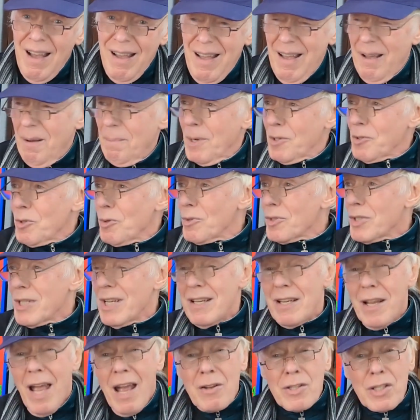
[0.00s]
But you
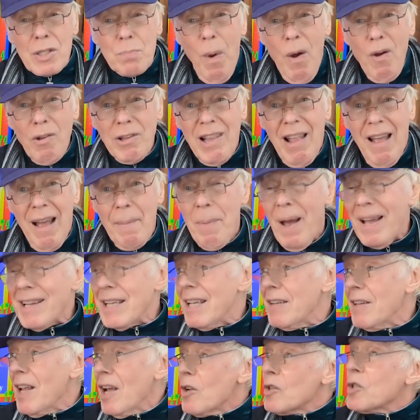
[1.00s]
see, Spotlight back
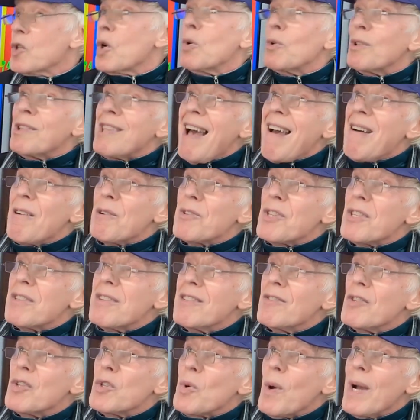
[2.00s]
in
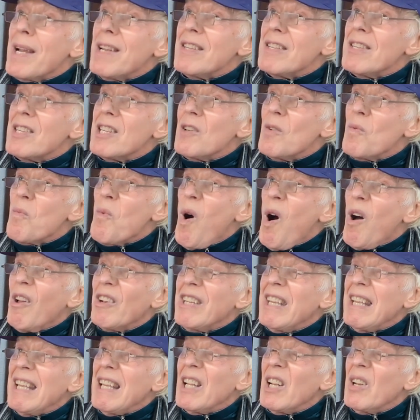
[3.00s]
2021,
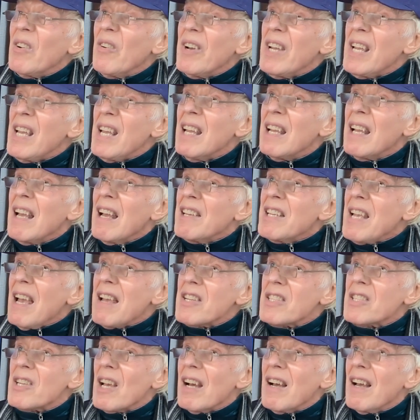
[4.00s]
Hillary,
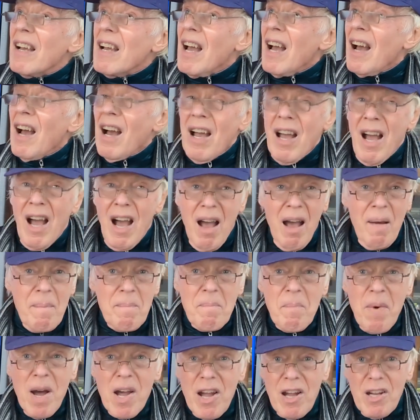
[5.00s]
yes,
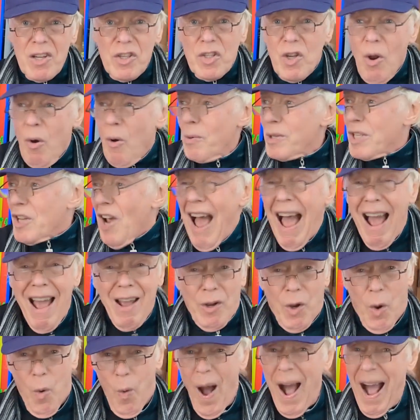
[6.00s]
merged or was
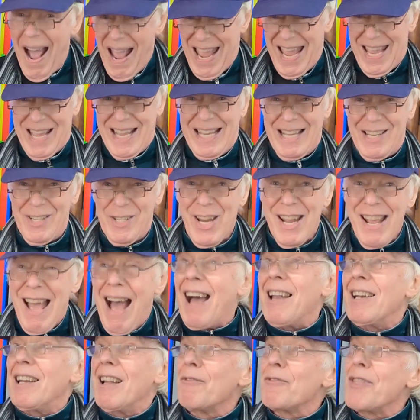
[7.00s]
acquired,
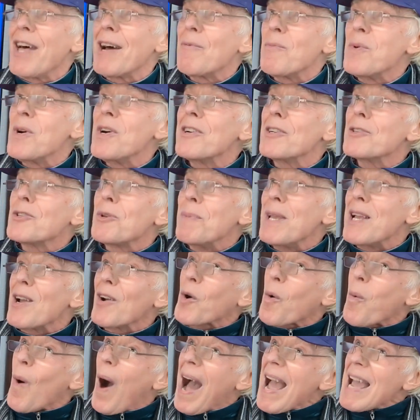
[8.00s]
I love that word, to be
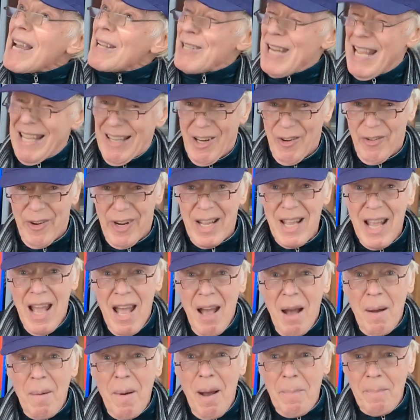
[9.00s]
acquired, Hillary,
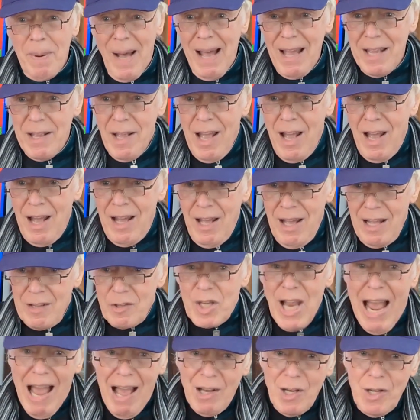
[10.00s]
by
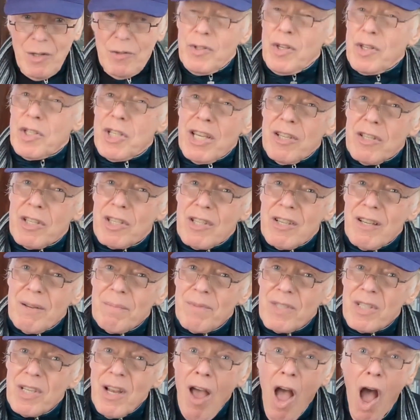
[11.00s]
Talent
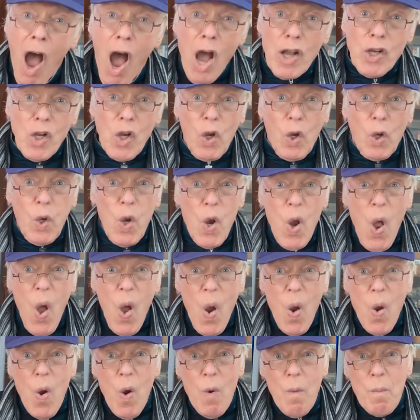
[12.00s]
Systems, a
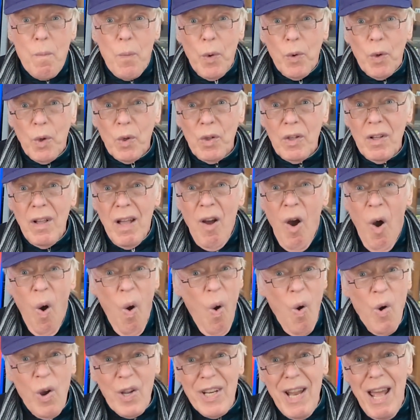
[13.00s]
global
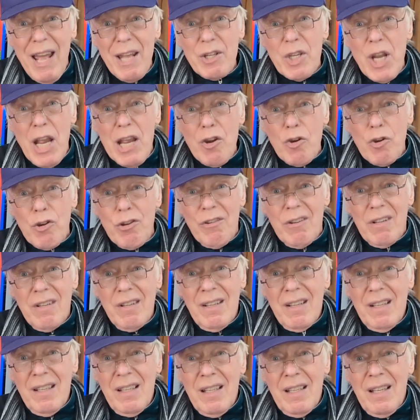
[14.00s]
organisation.
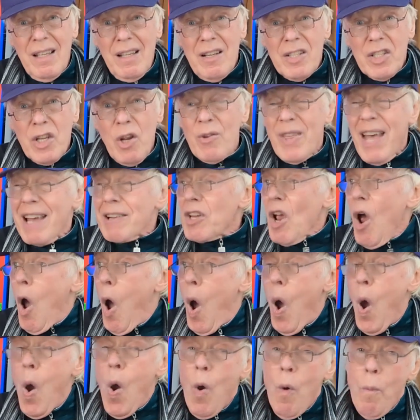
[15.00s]
So that
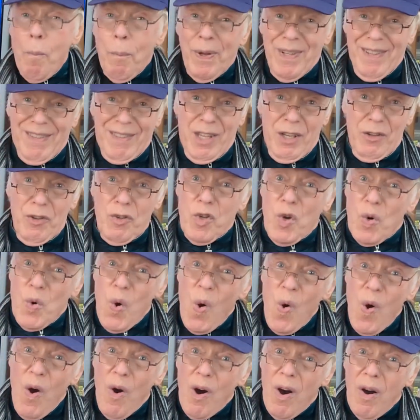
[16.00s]
opened the
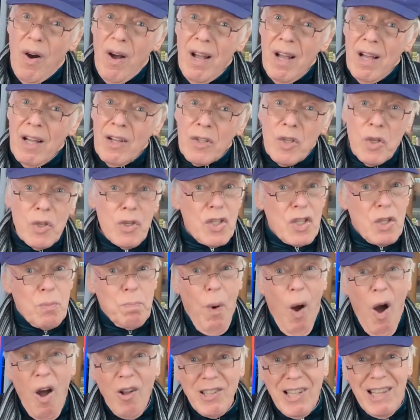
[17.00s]
door to
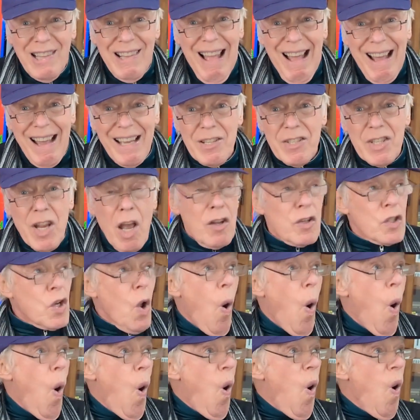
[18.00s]
Spotlight to
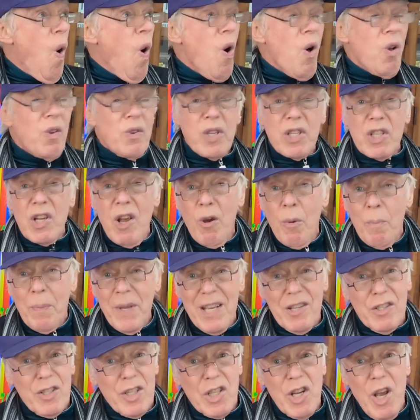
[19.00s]
also be
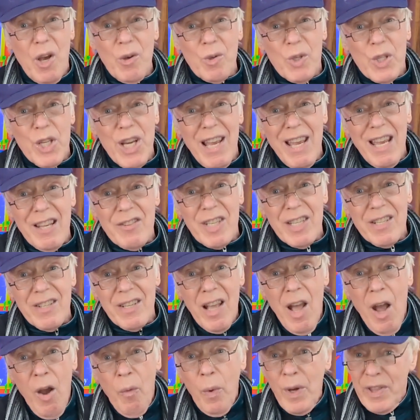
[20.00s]
associated
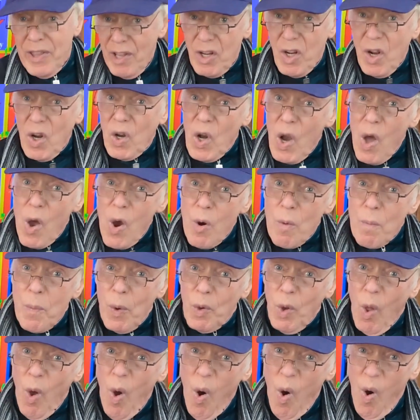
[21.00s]
with a
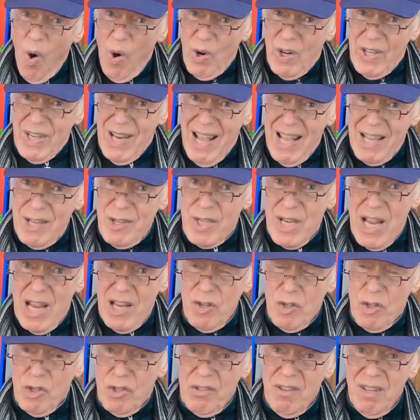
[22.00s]
global
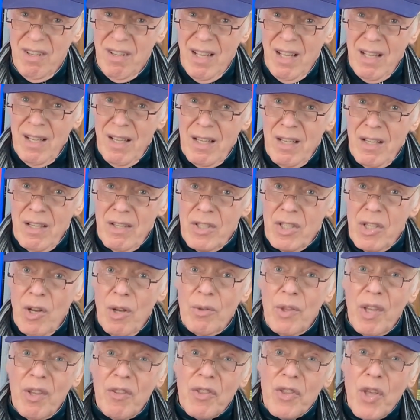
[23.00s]
organisation, so
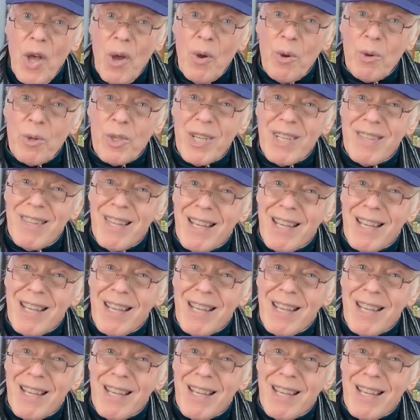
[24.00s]
that those in